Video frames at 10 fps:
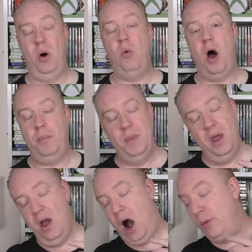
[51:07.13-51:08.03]
I
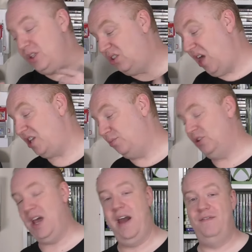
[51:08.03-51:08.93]
was
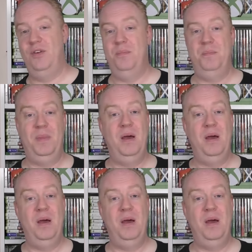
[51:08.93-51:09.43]
desperate to have them,